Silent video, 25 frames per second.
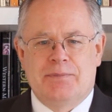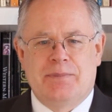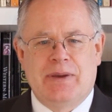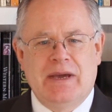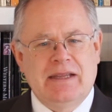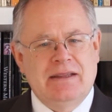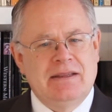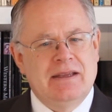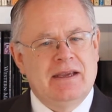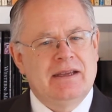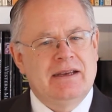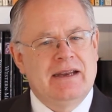
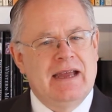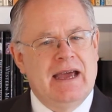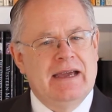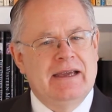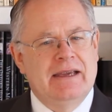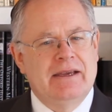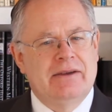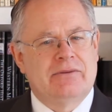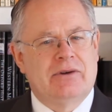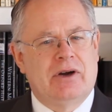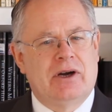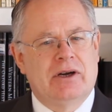Picnic at
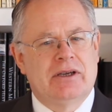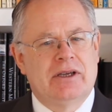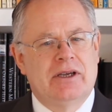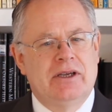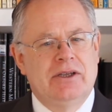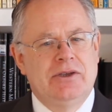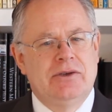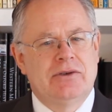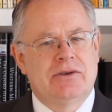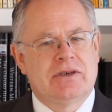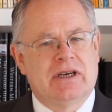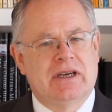Hanging Rock
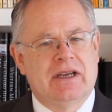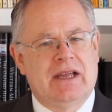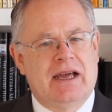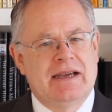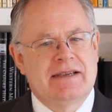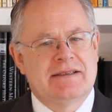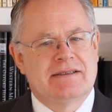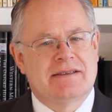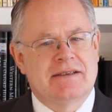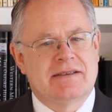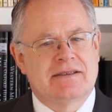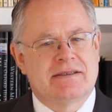
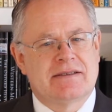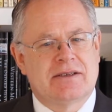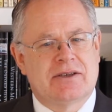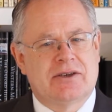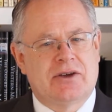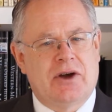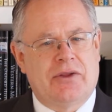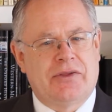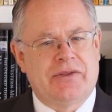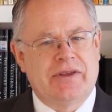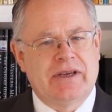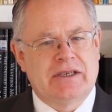utilises
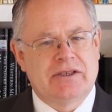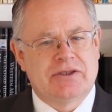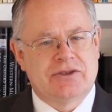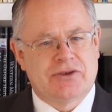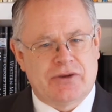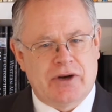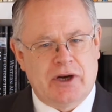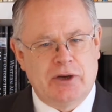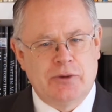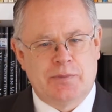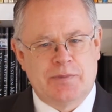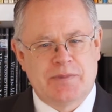Gothic
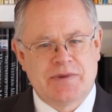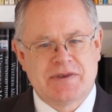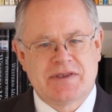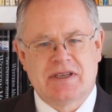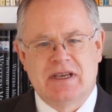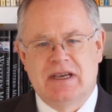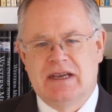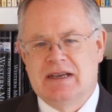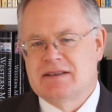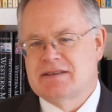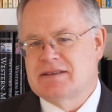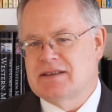
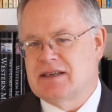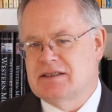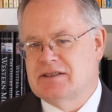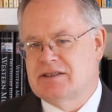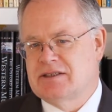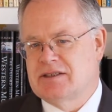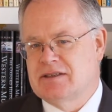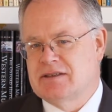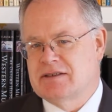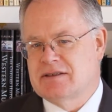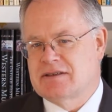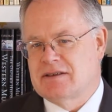tropes,
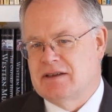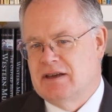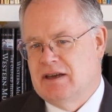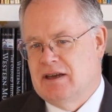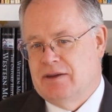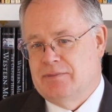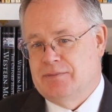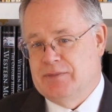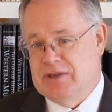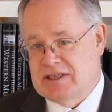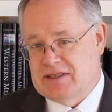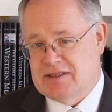such as
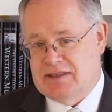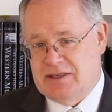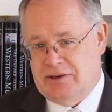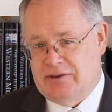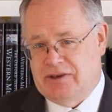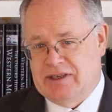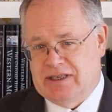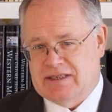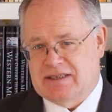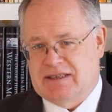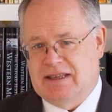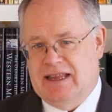
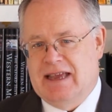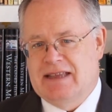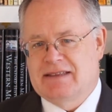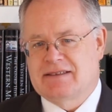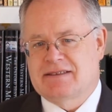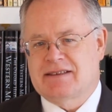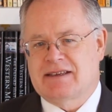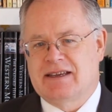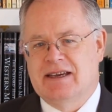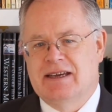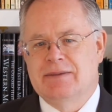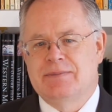mysterious
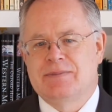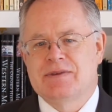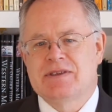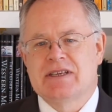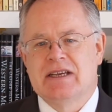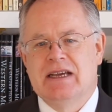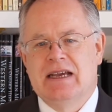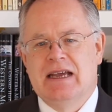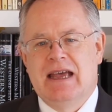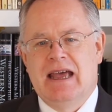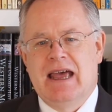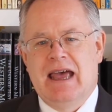
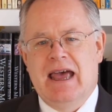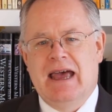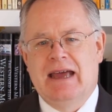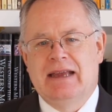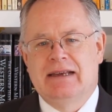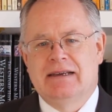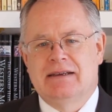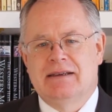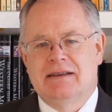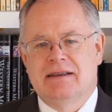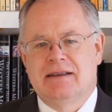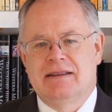landscapes,
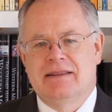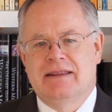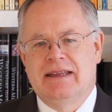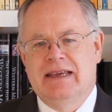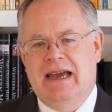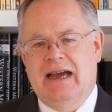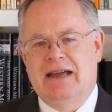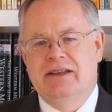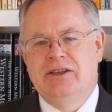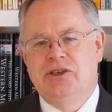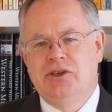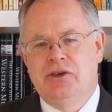and
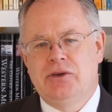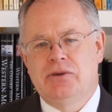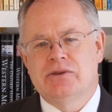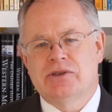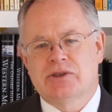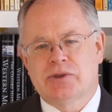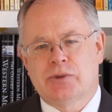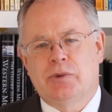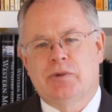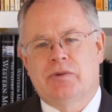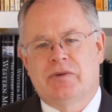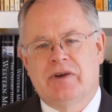the
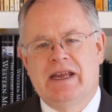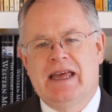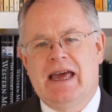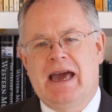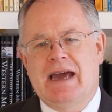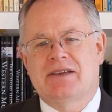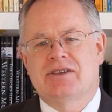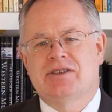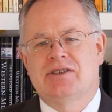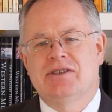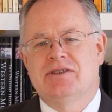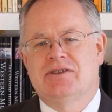unusual
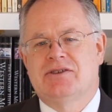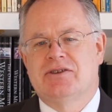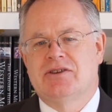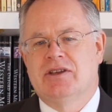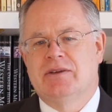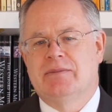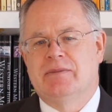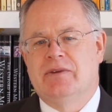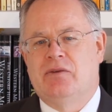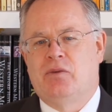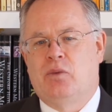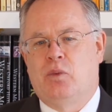reaction to
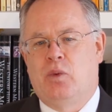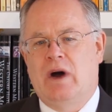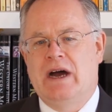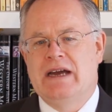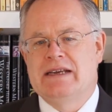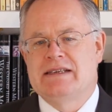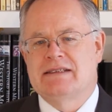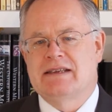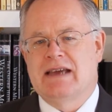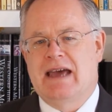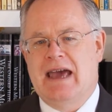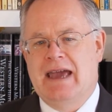them of
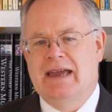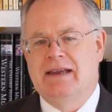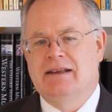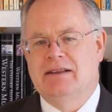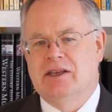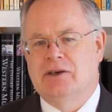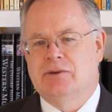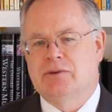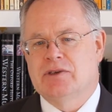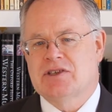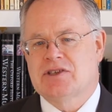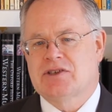white
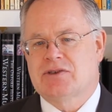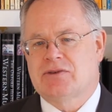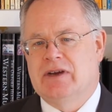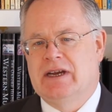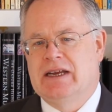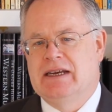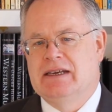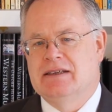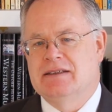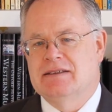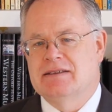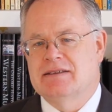
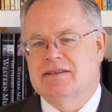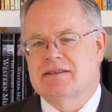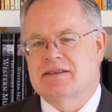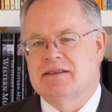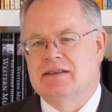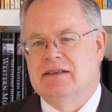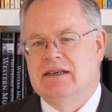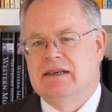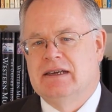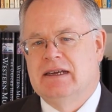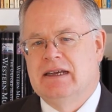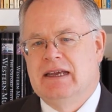
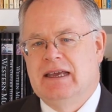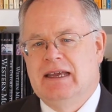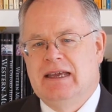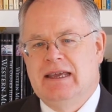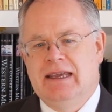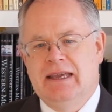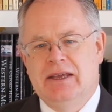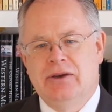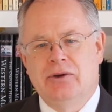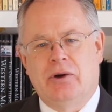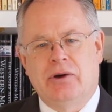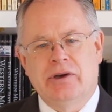Anglo-Australians,
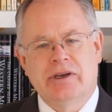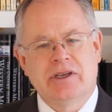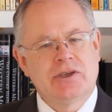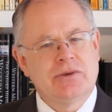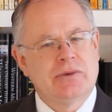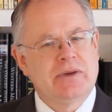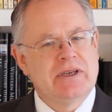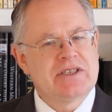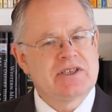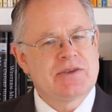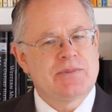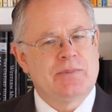in order
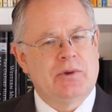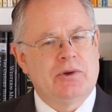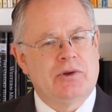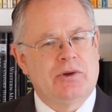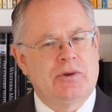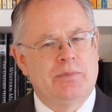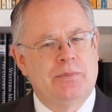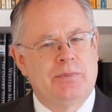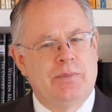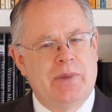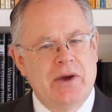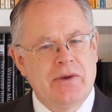to explore